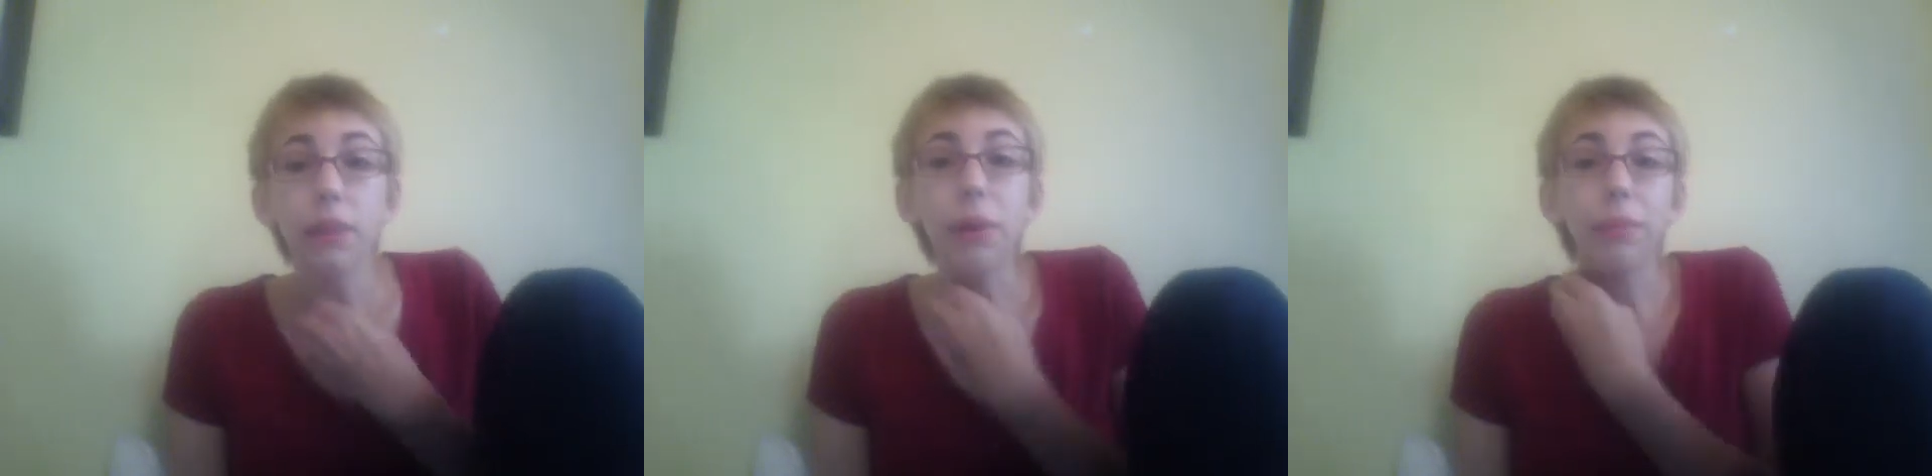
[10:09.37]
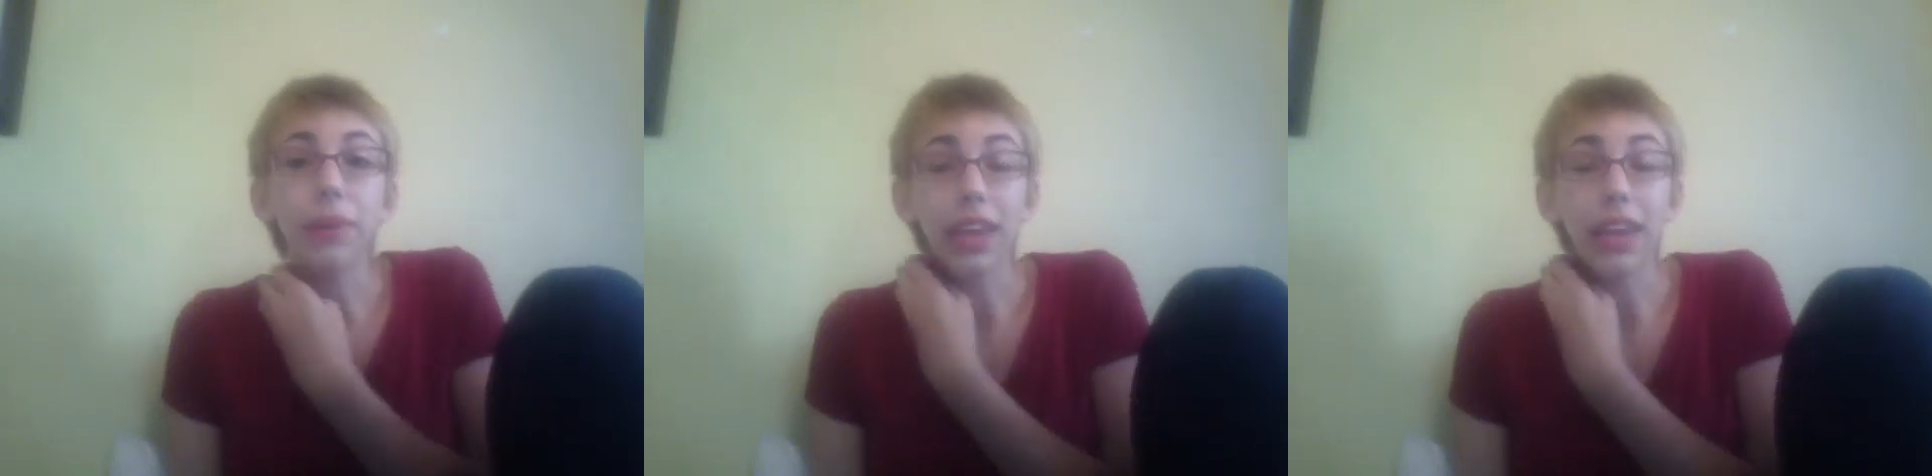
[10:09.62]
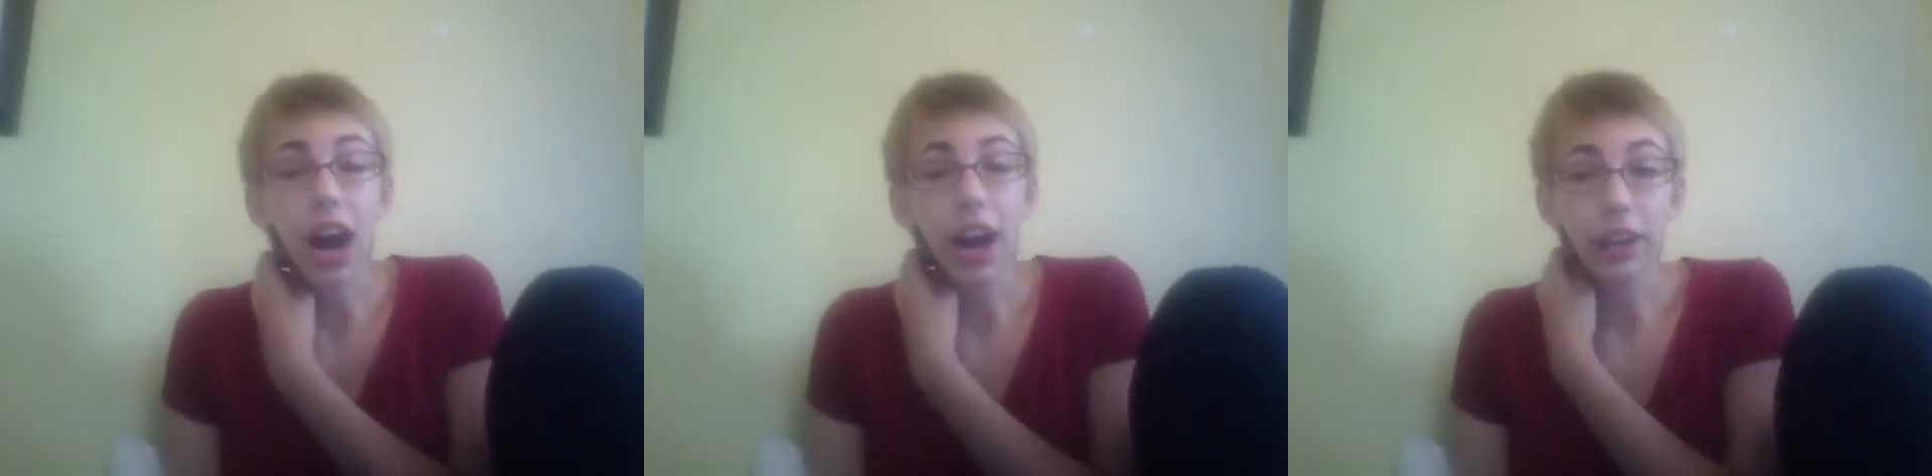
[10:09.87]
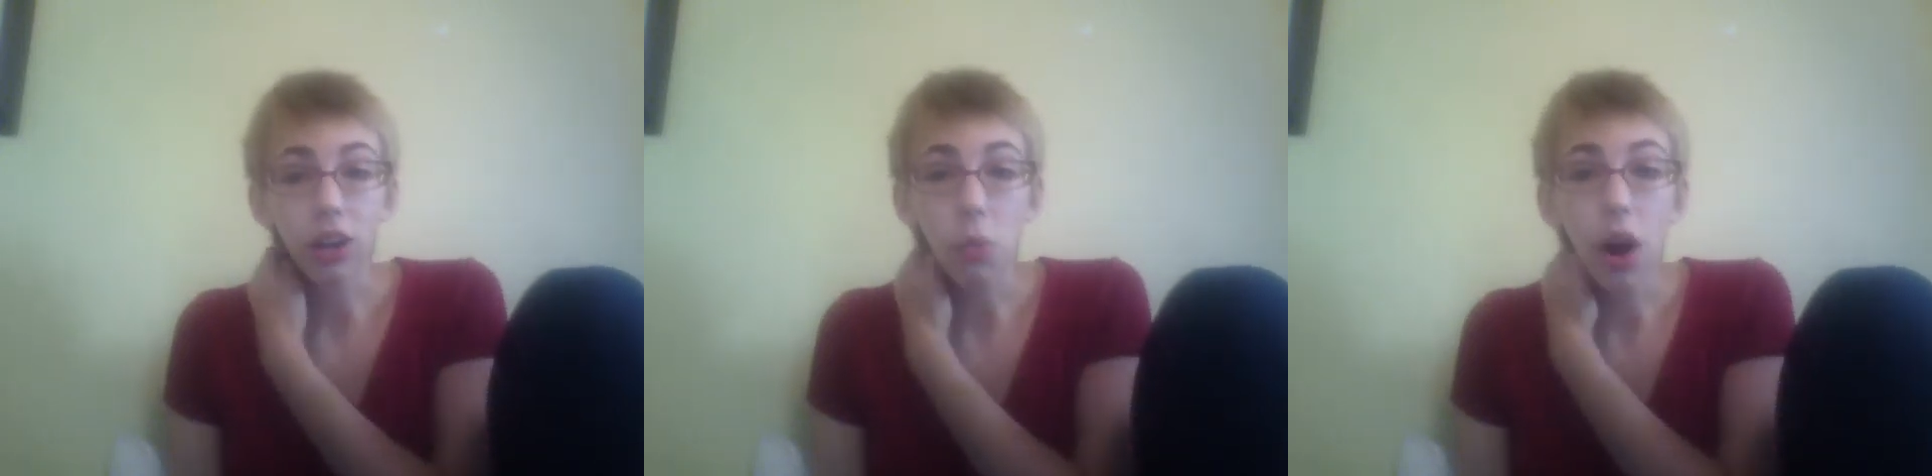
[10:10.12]
maybe get
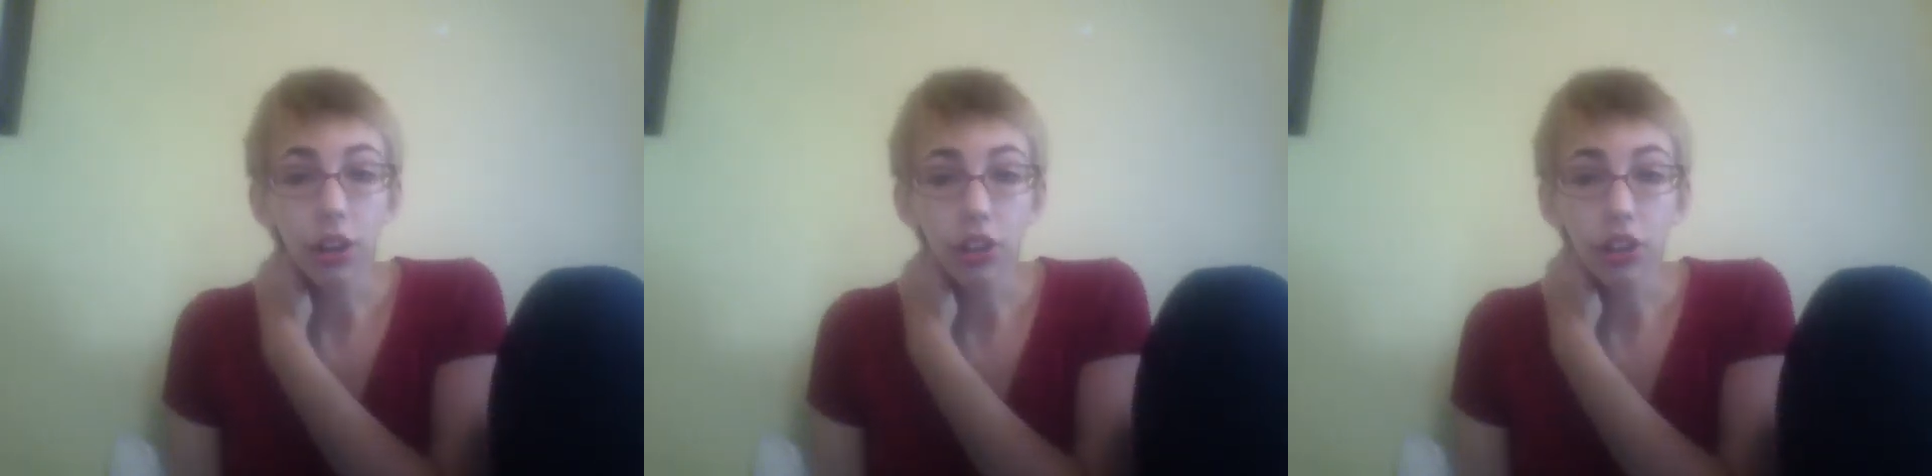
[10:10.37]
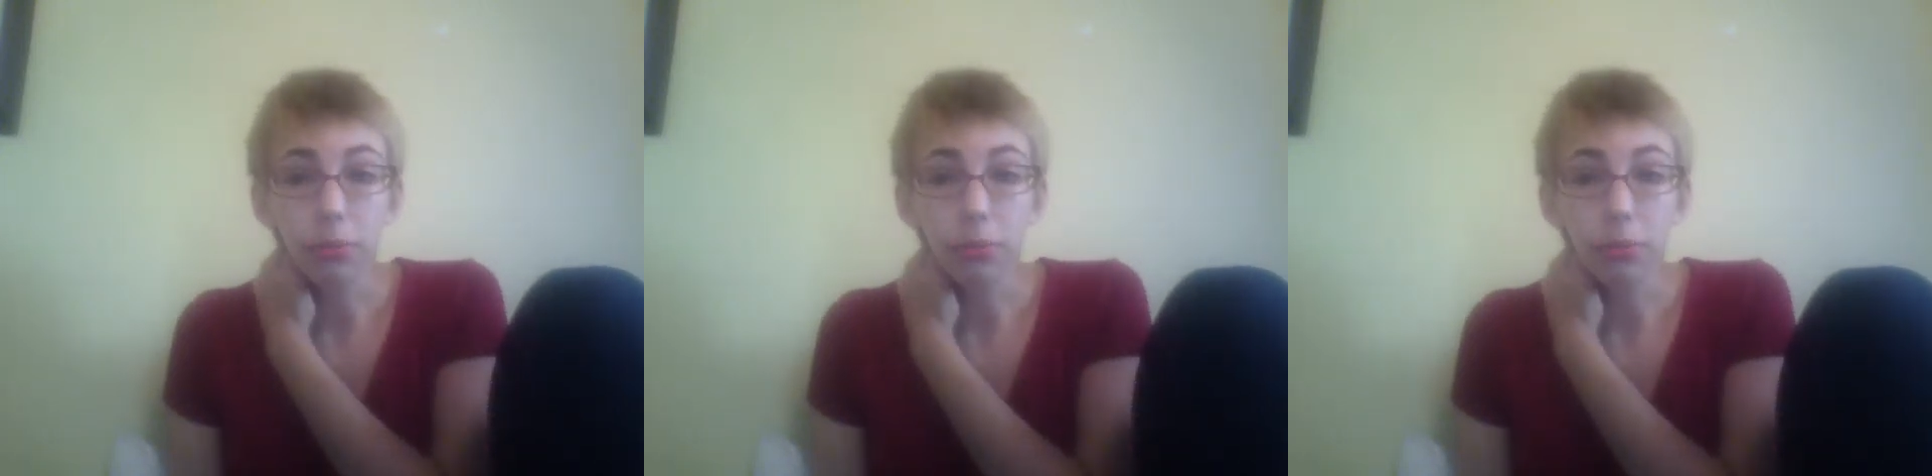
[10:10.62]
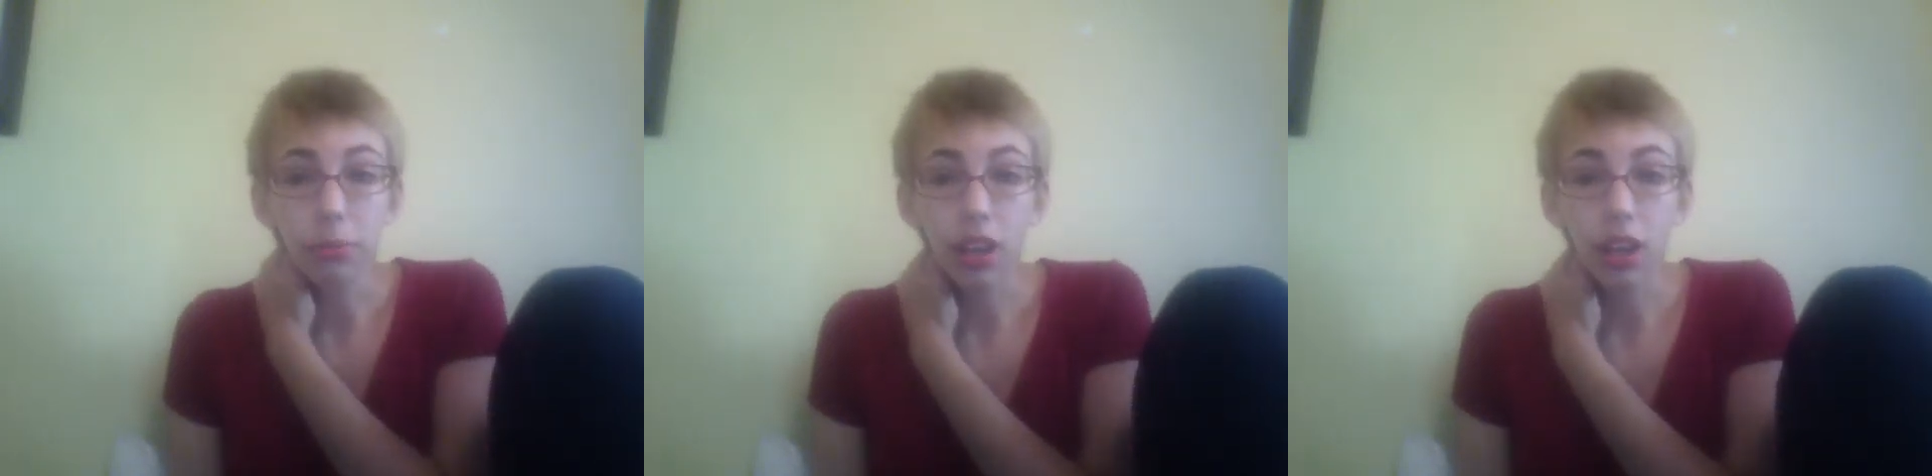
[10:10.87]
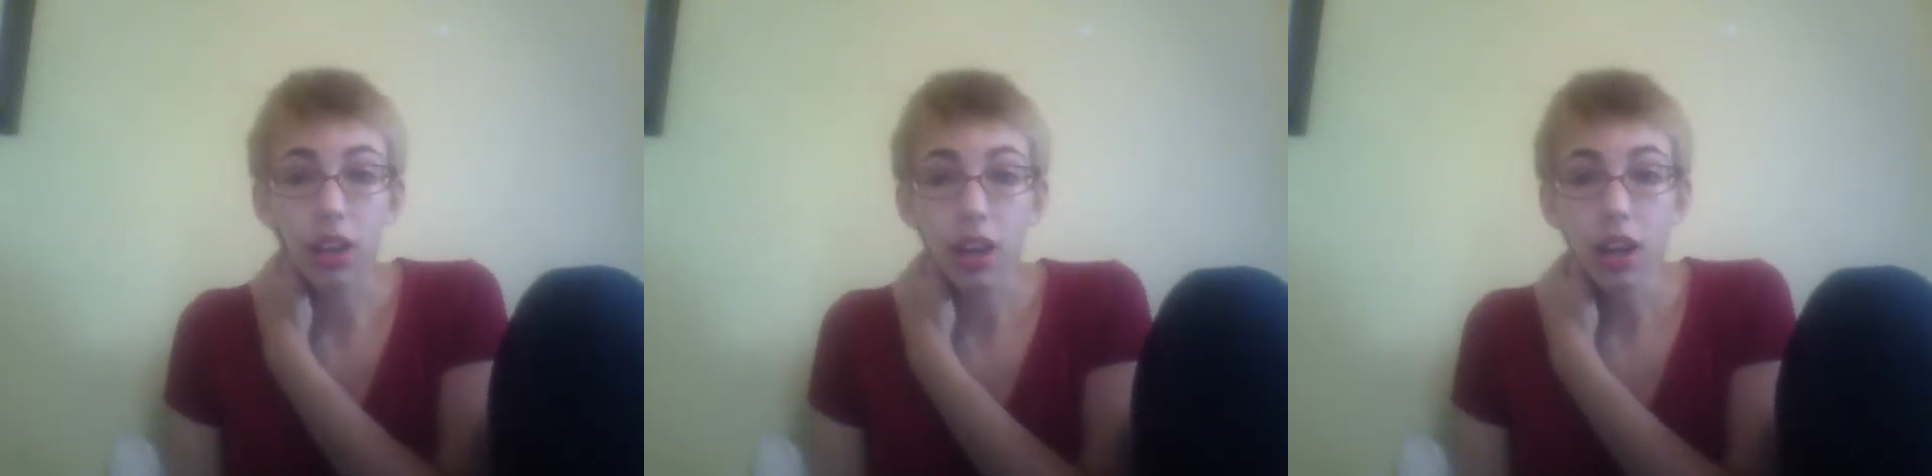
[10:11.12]
caught in your washing
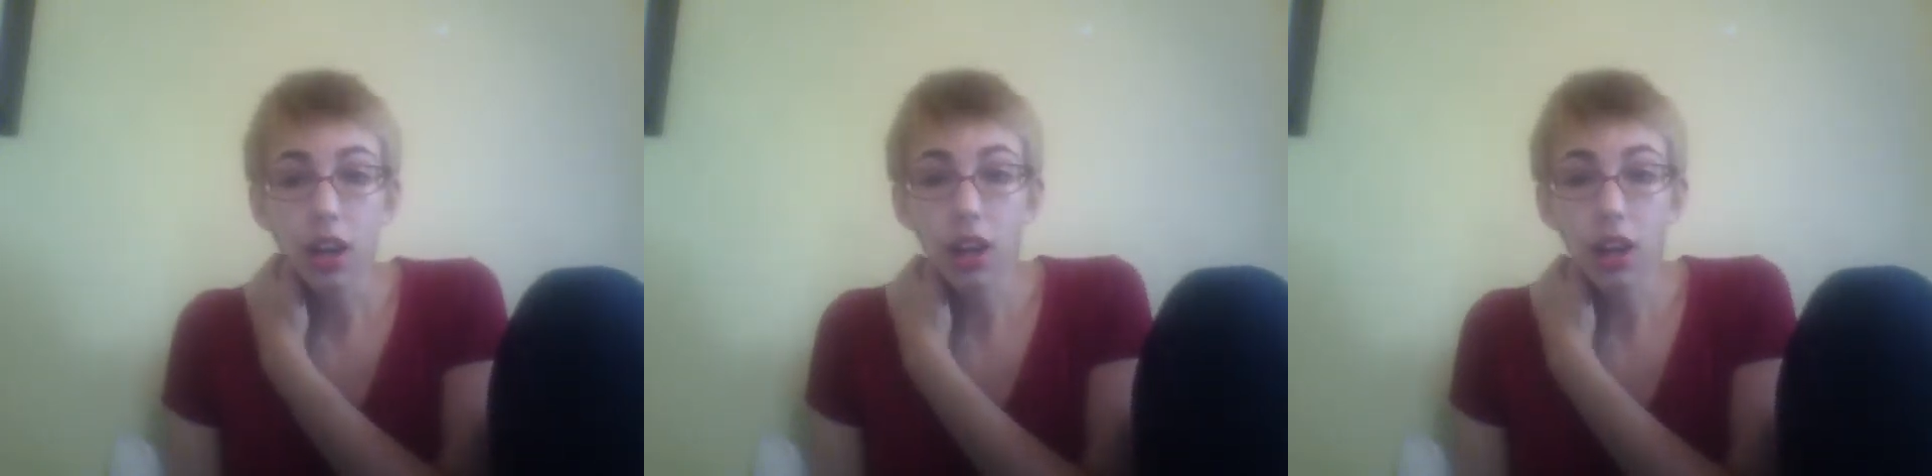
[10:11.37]
machine.